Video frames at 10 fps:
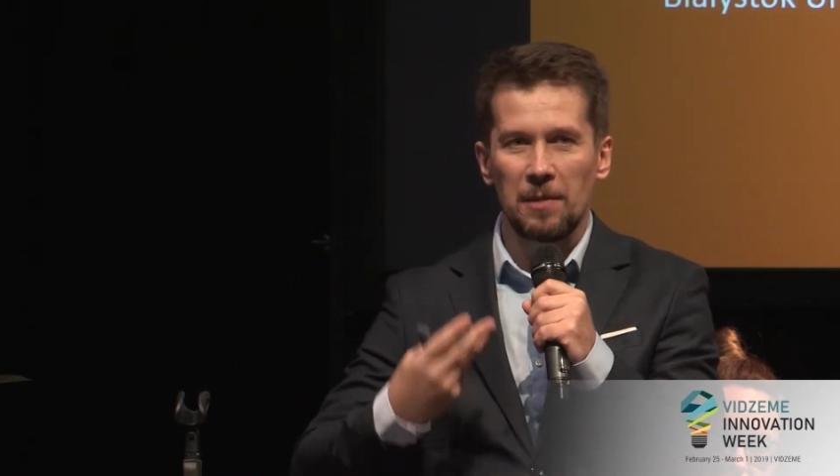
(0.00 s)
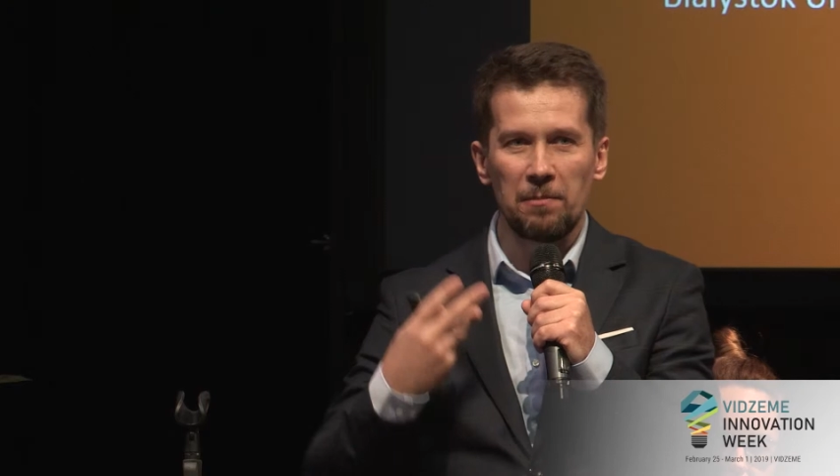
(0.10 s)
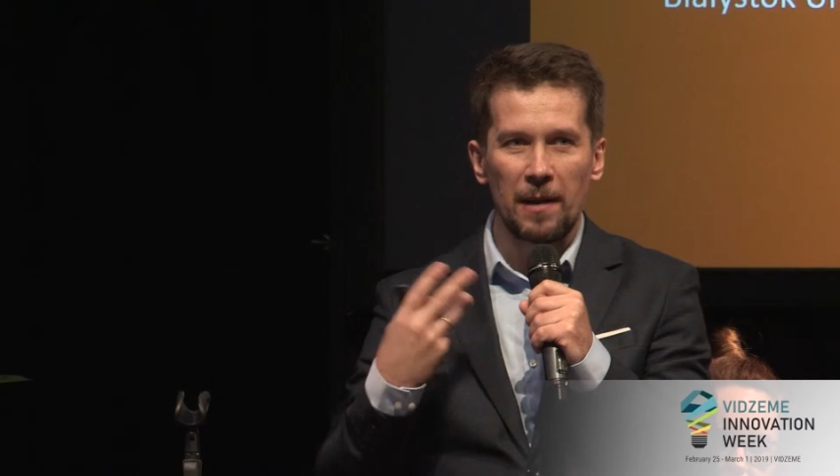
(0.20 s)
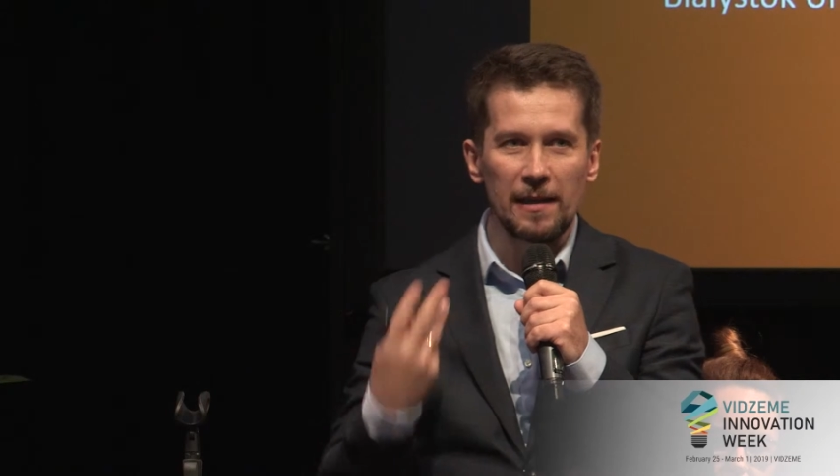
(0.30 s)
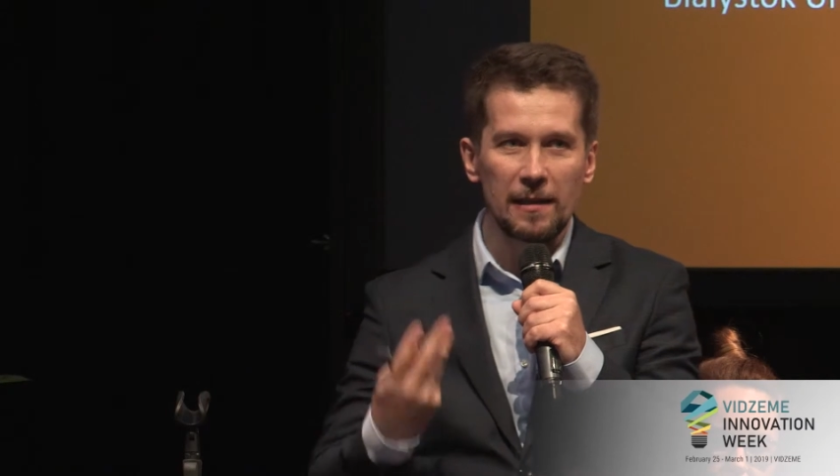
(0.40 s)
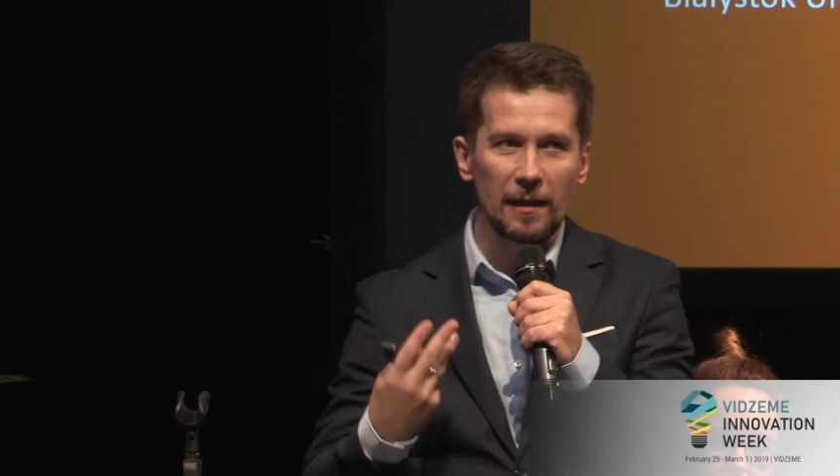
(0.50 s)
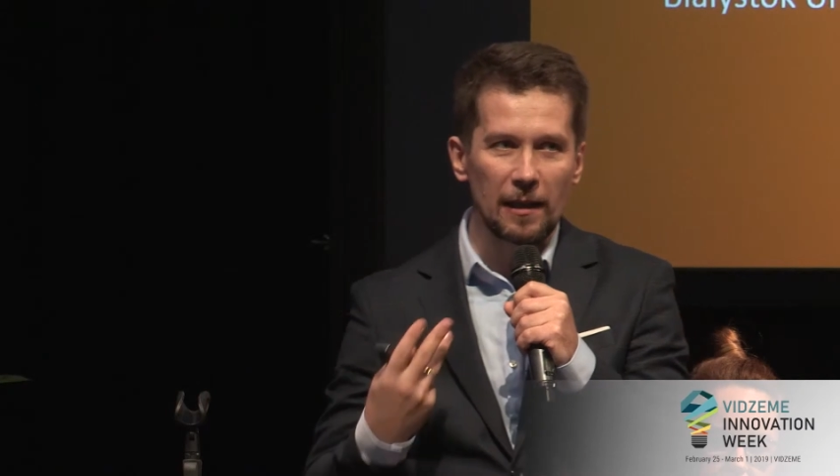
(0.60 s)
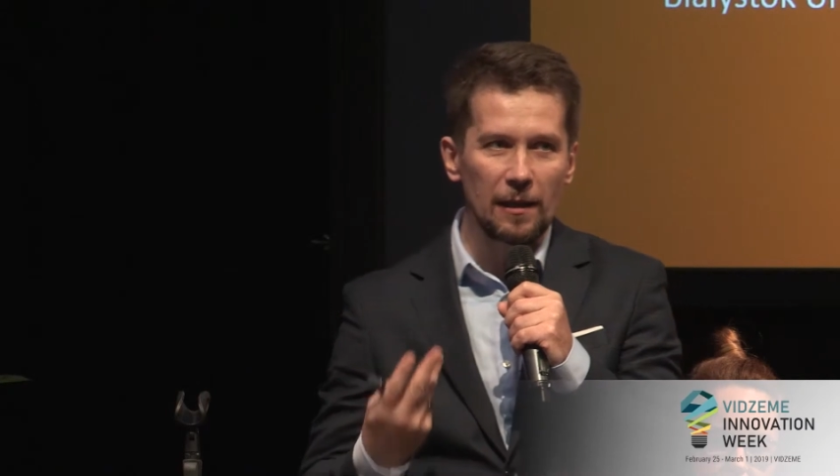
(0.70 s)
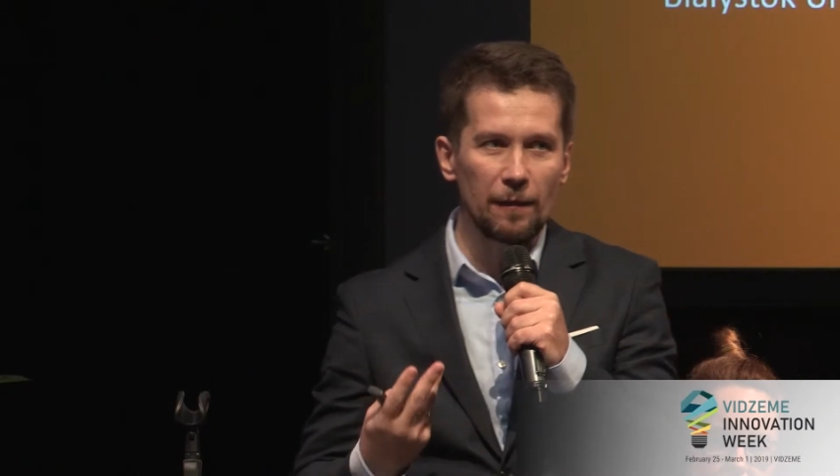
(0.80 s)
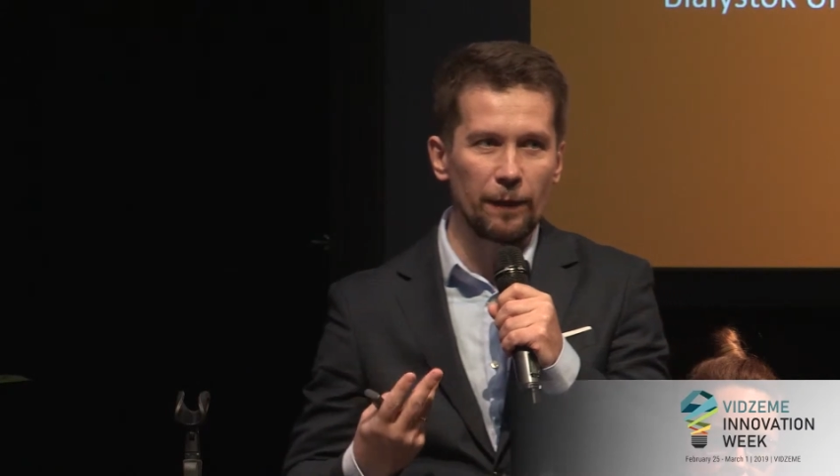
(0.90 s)
basic
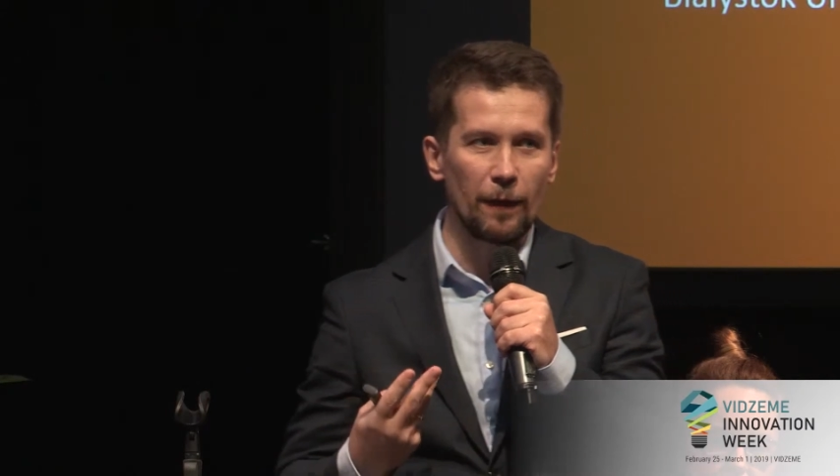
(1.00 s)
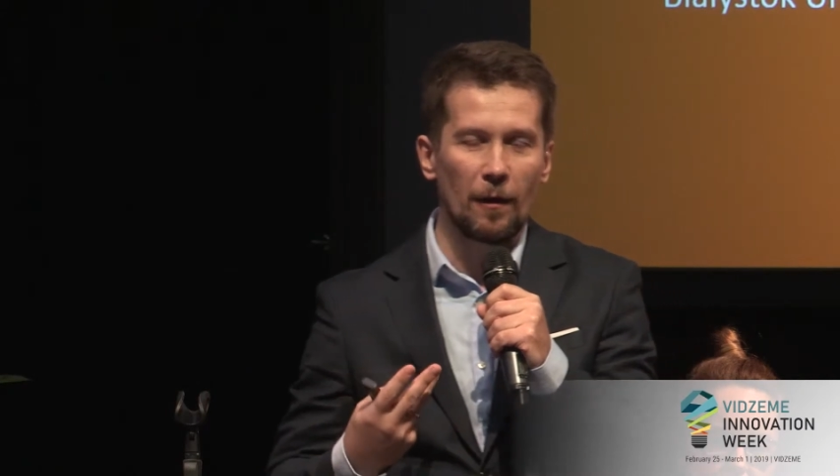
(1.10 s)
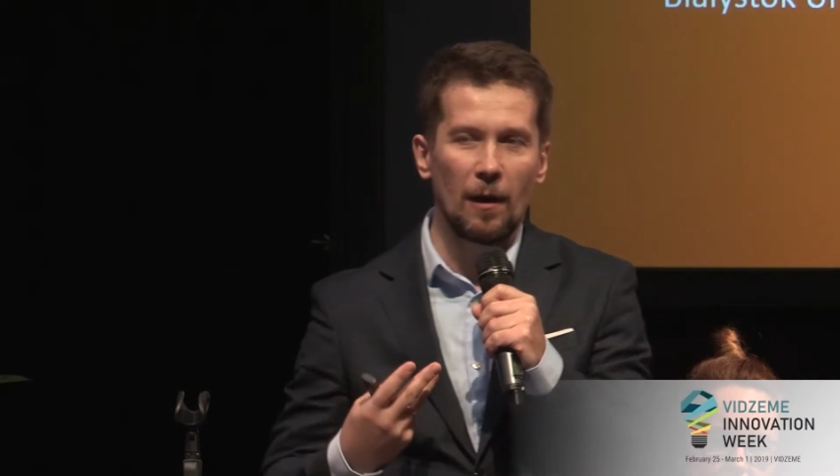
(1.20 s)
info